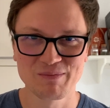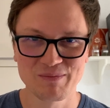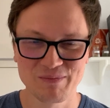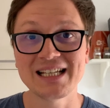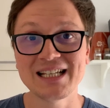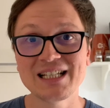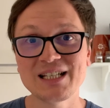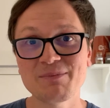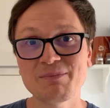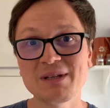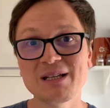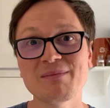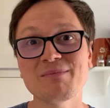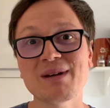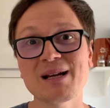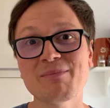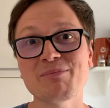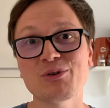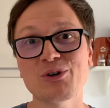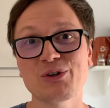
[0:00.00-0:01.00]
It's been
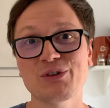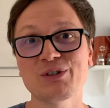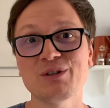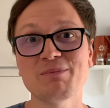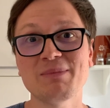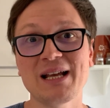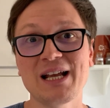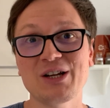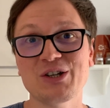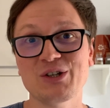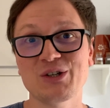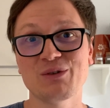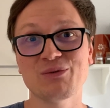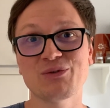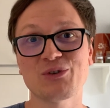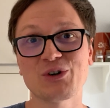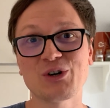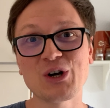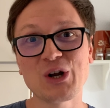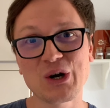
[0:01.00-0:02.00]
my personal passion
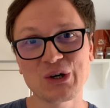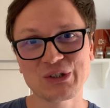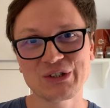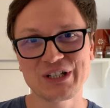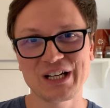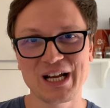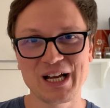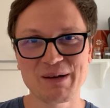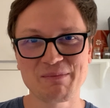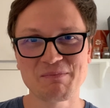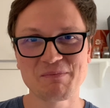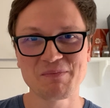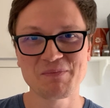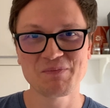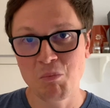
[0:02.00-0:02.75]
for a long time.